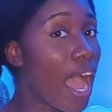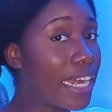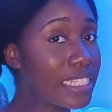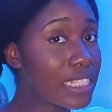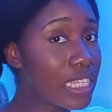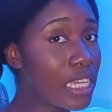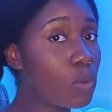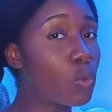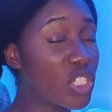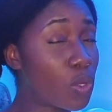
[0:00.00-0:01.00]
Honestly,
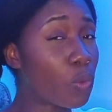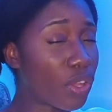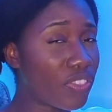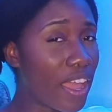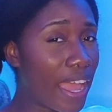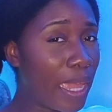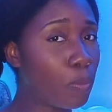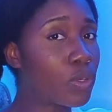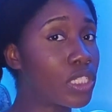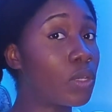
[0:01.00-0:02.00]
was it worth the
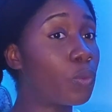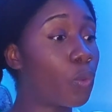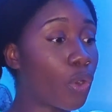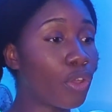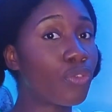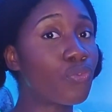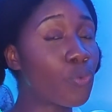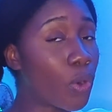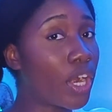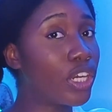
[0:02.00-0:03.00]
hype? Was it worth
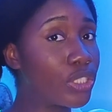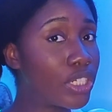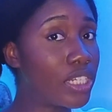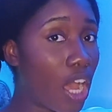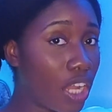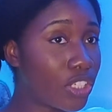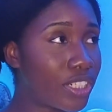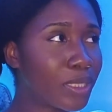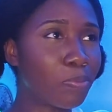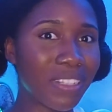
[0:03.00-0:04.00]

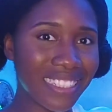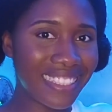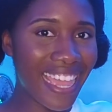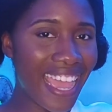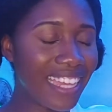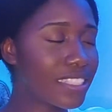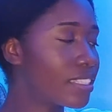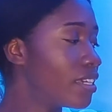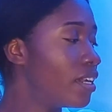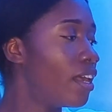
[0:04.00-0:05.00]
$400 plus tax?
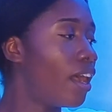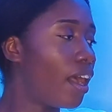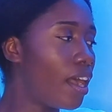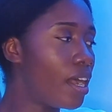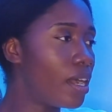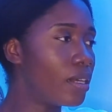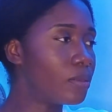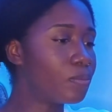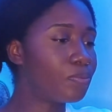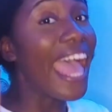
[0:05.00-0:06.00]

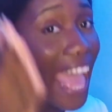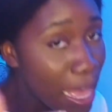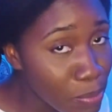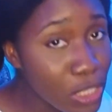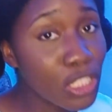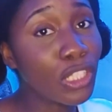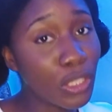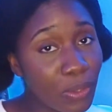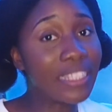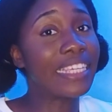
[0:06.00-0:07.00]
Um,
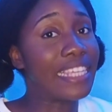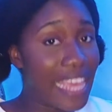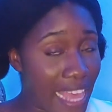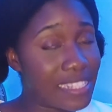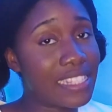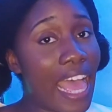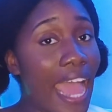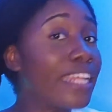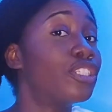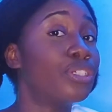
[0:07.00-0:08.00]
absolutely yes,
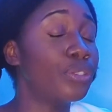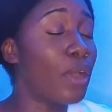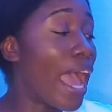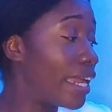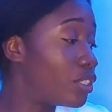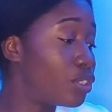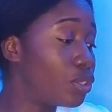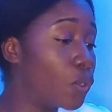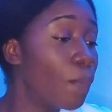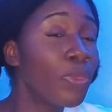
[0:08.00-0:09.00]
I do. I
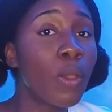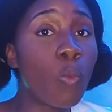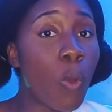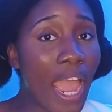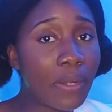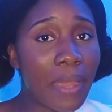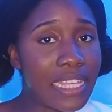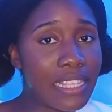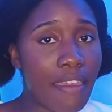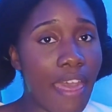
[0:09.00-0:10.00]
do. Why do I
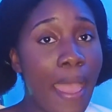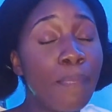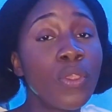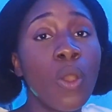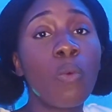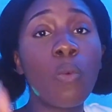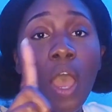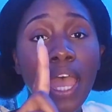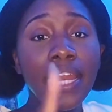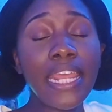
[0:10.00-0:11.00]
say that?
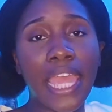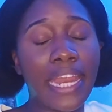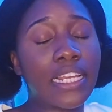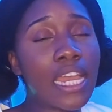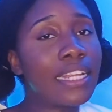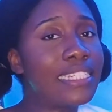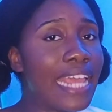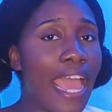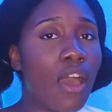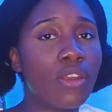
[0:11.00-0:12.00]
One, it cut
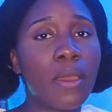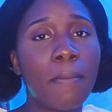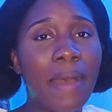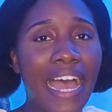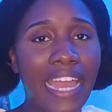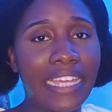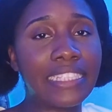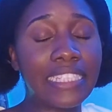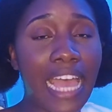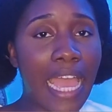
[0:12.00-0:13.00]
down my
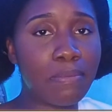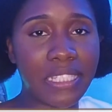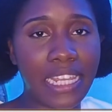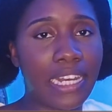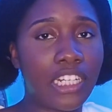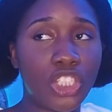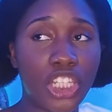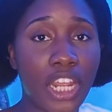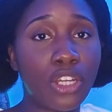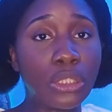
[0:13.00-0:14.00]
time sitting in a
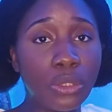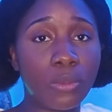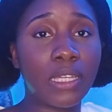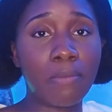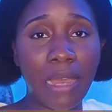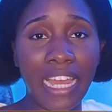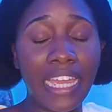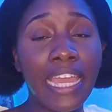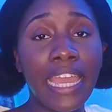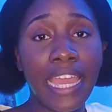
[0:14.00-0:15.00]
chair doing
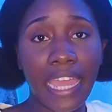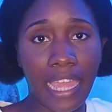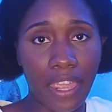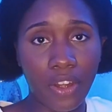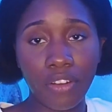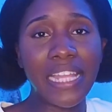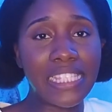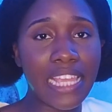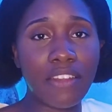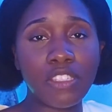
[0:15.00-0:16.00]
my hair.
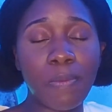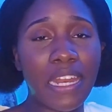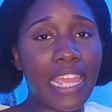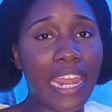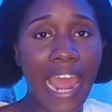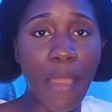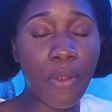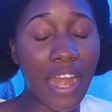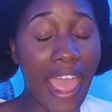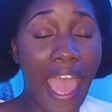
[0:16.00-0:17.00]
Instead of spending an
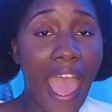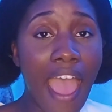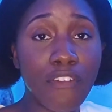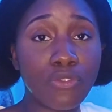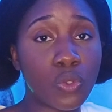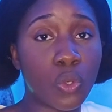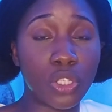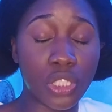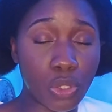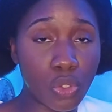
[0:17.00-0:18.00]
hour and a half
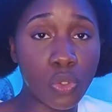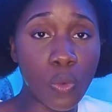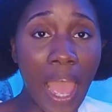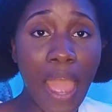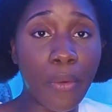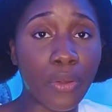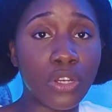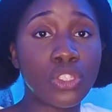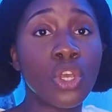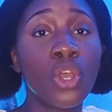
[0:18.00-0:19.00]
towards two
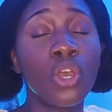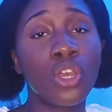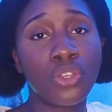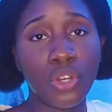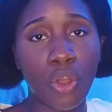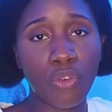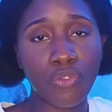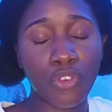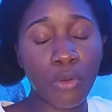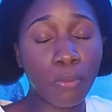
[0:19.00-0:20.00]
hours you know,
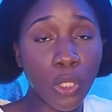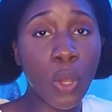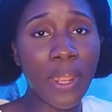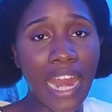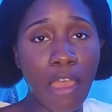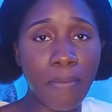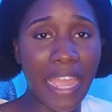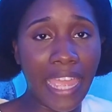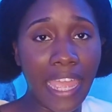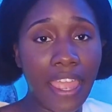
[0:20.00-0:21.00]
for blowing out my
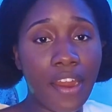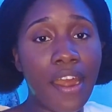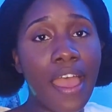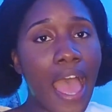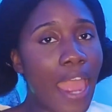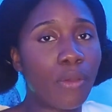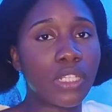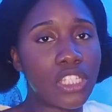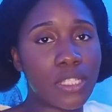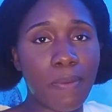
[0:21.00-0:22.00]
hair, I
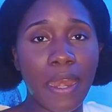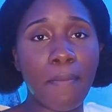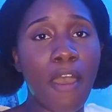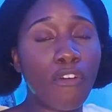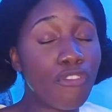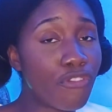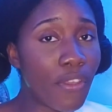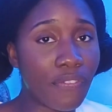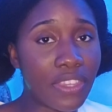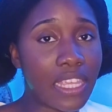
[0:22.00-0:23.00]
only spent about
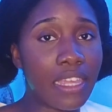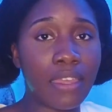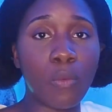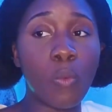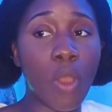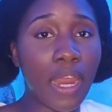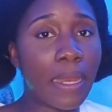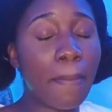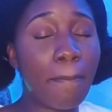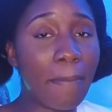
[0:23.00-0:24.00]

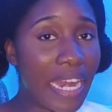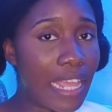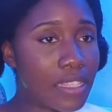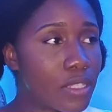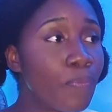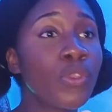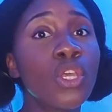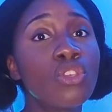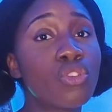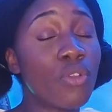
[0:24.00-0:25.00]
51 minutes.
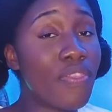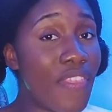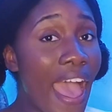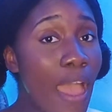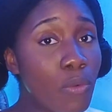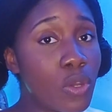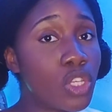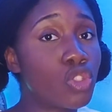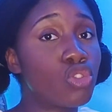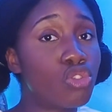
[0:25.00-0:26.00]
So that
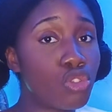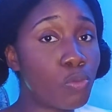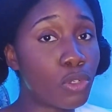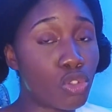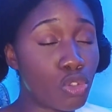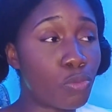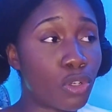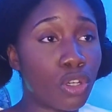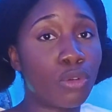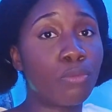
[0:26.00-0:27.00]
was super,
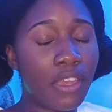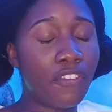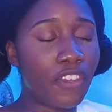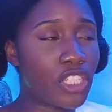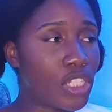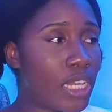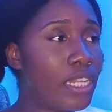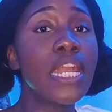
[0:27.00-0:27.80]
super efficient.